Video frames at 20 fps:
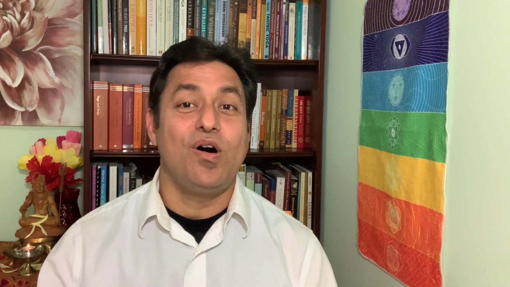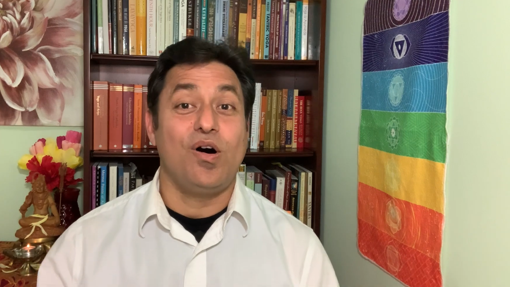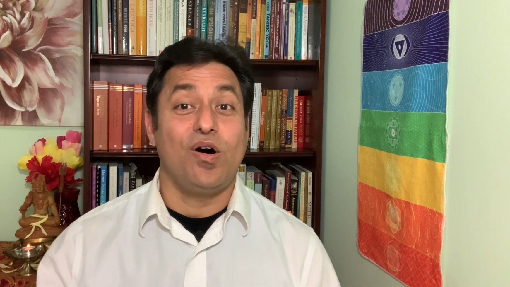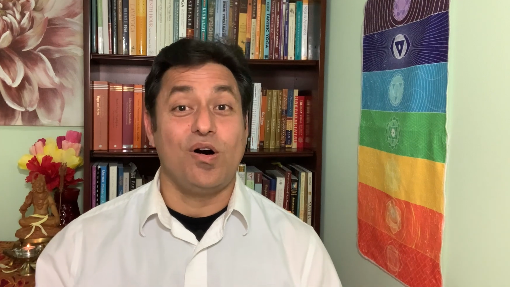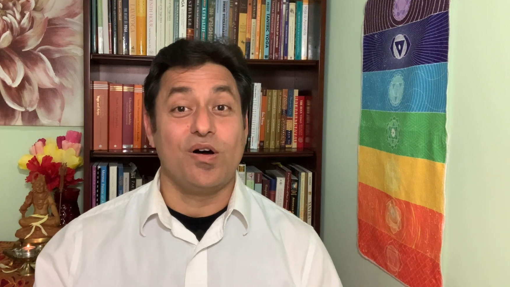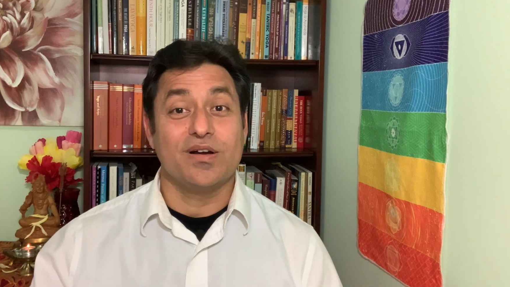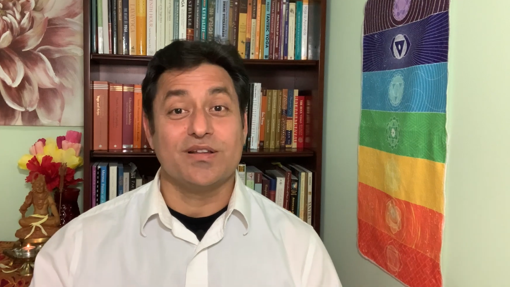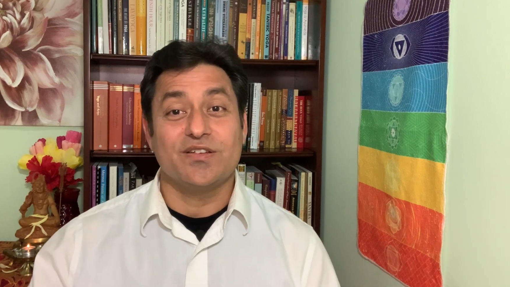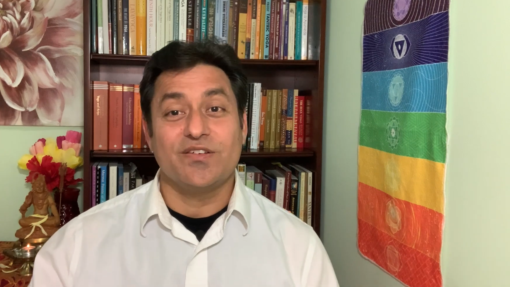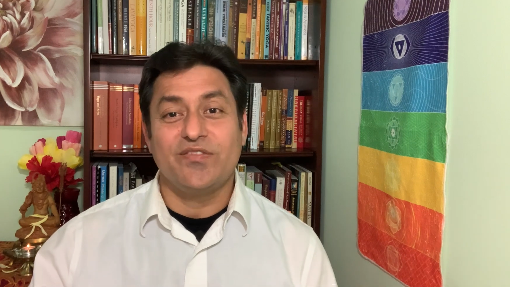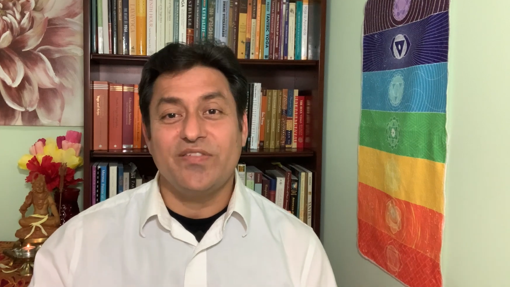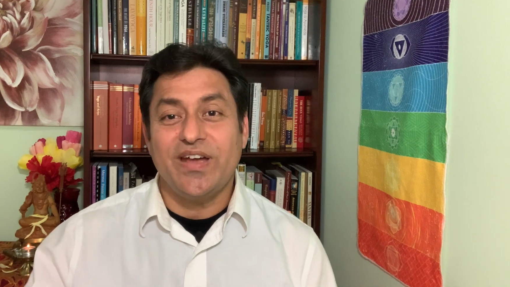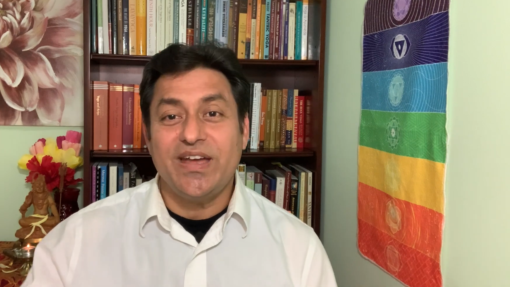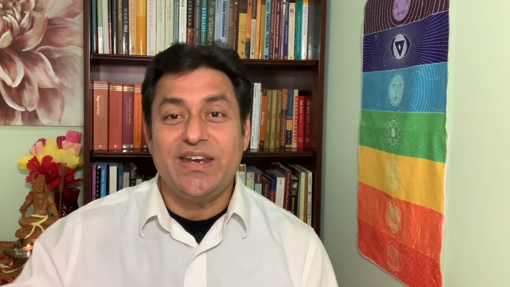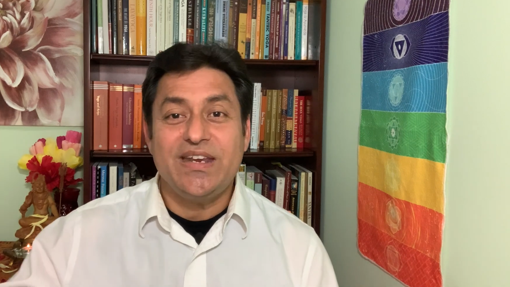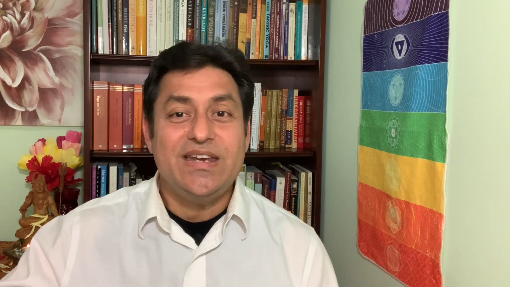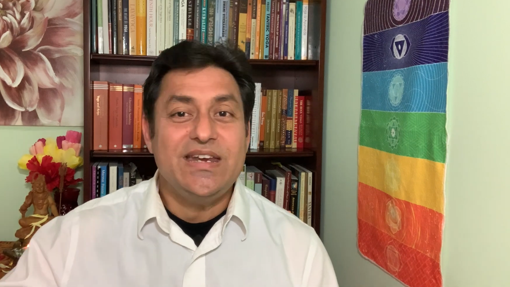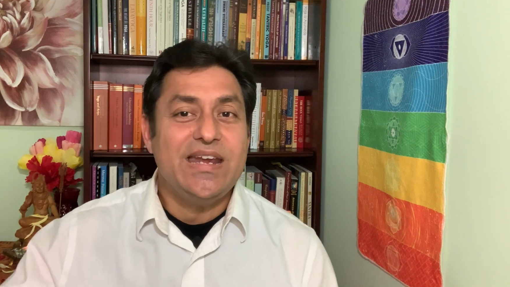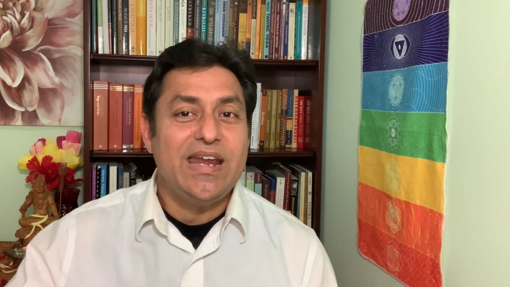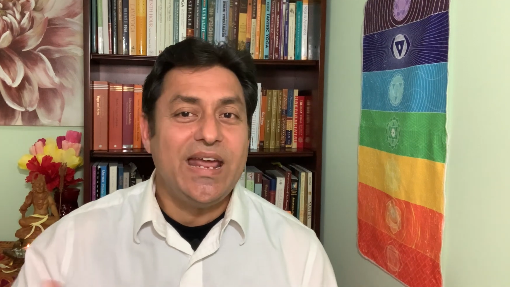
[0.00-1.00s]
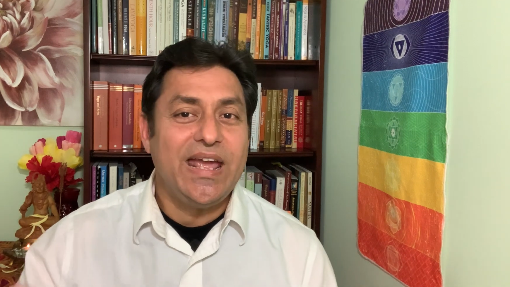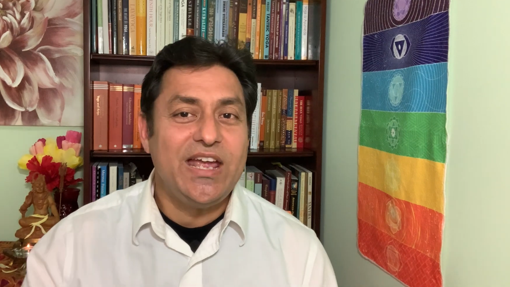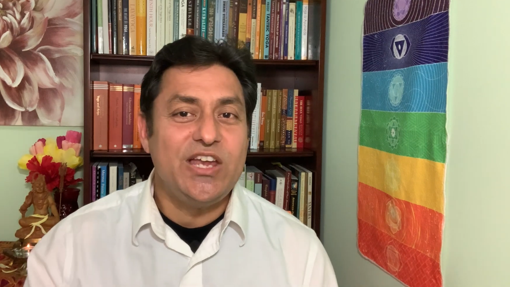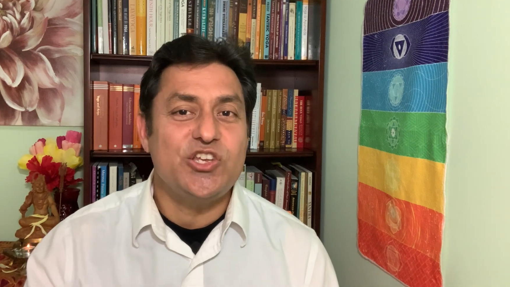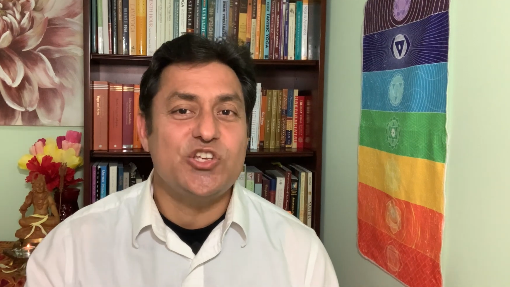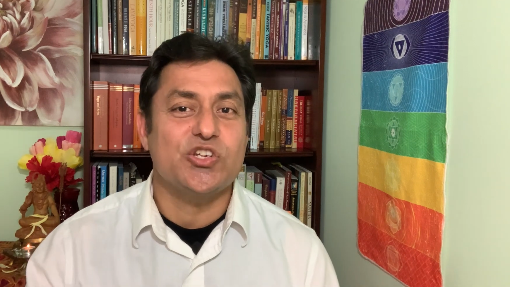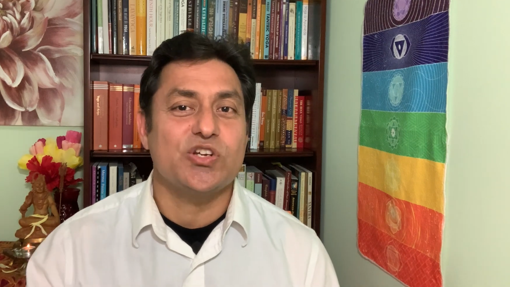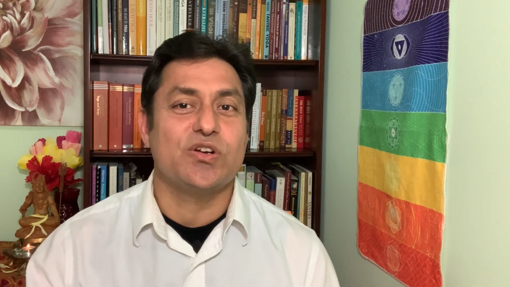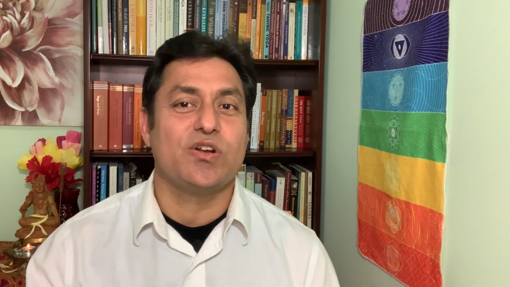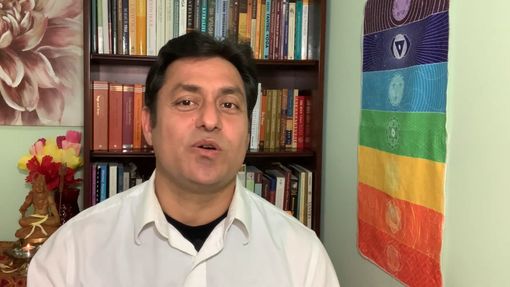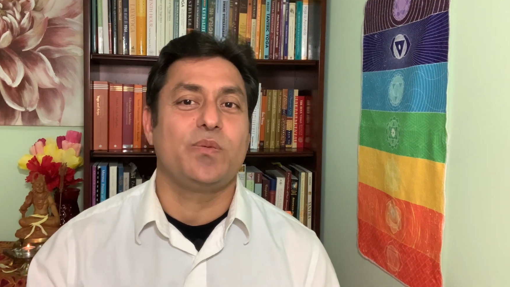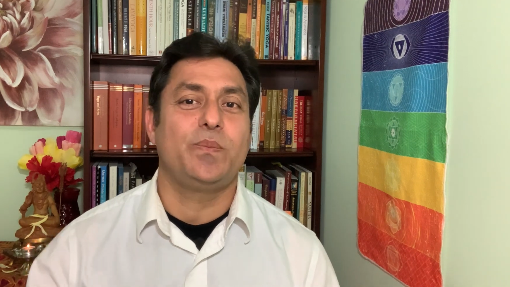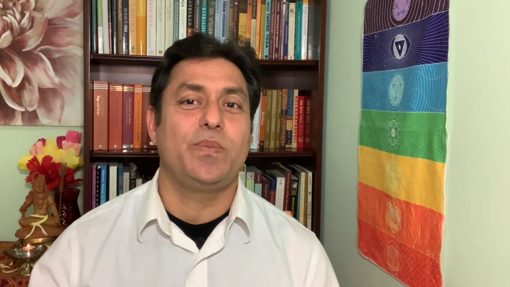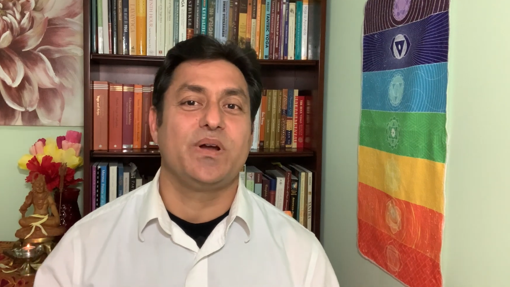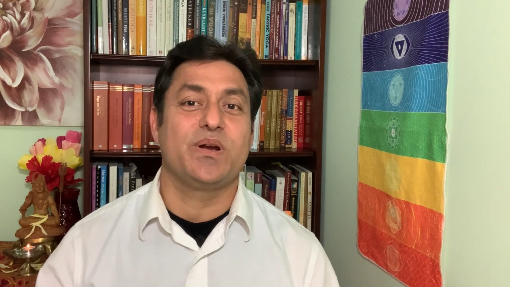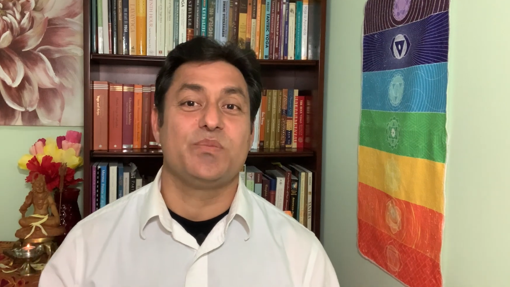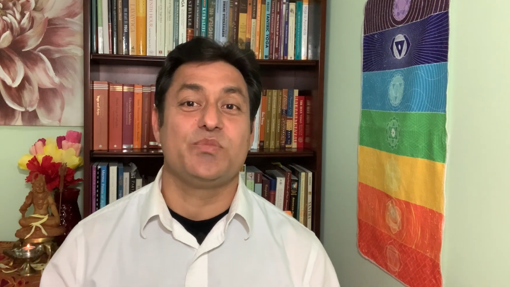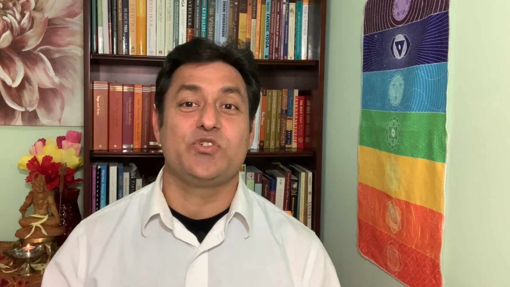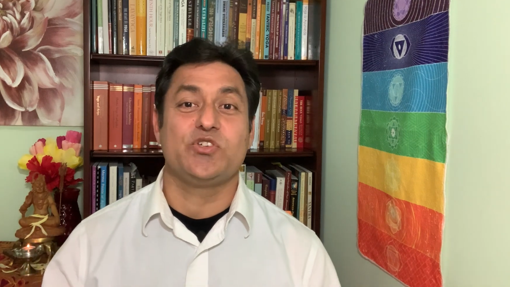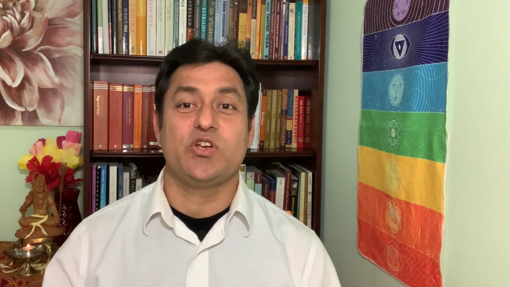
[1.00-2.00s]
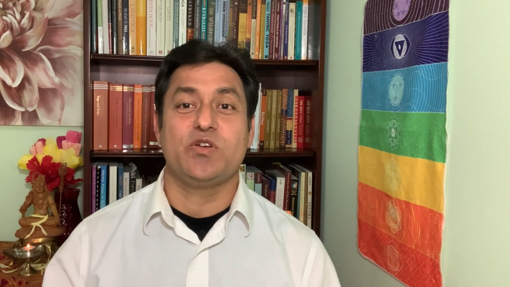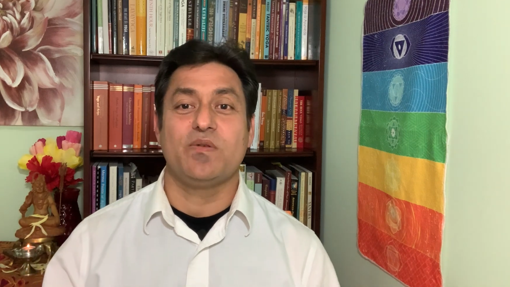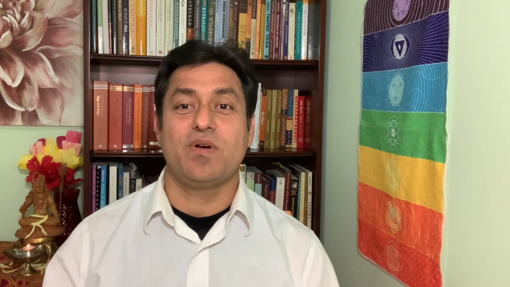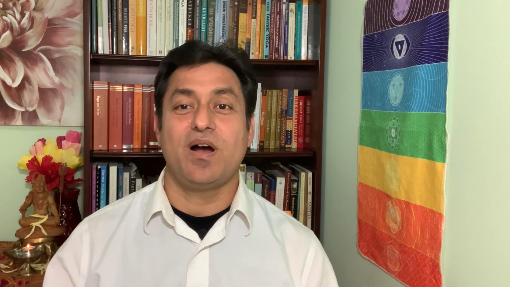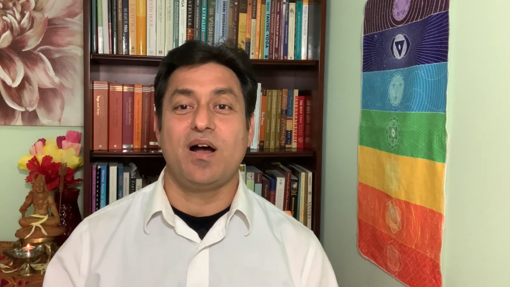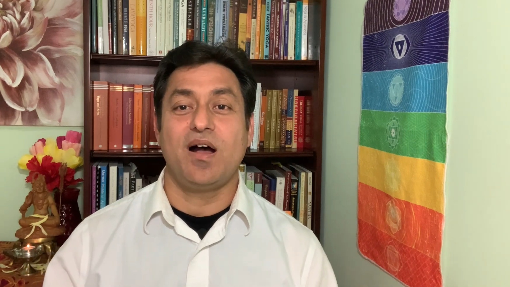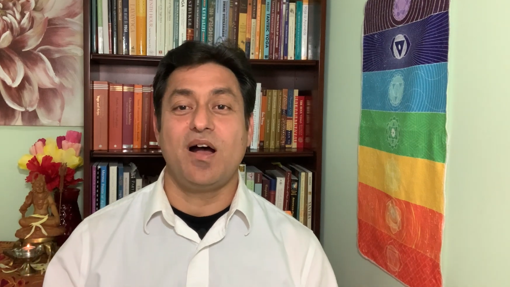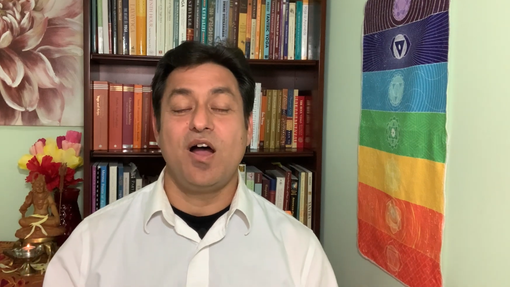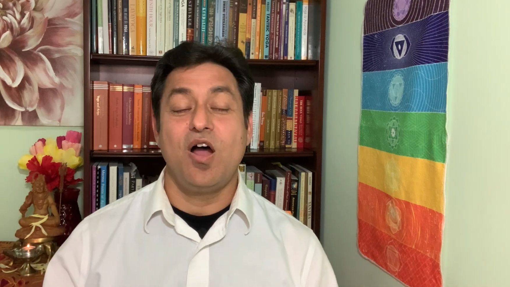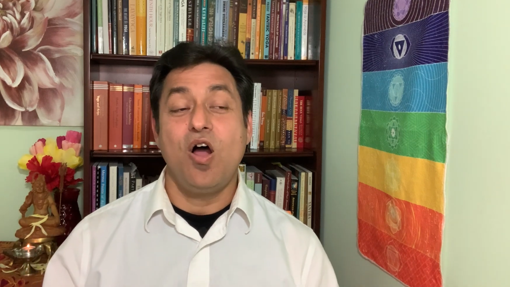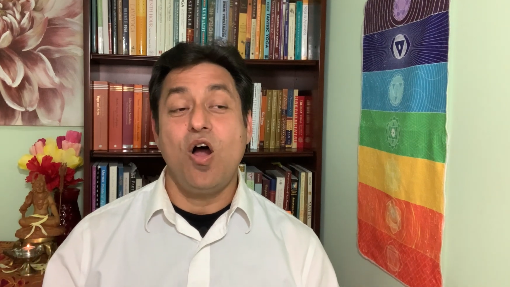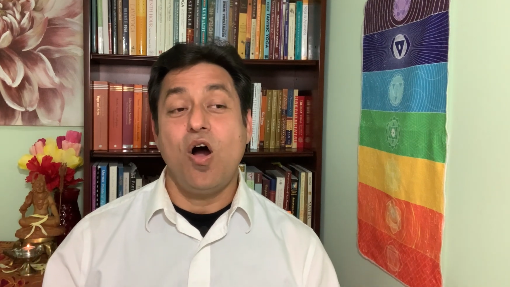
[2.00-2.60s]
or the very nature of Param Shiva,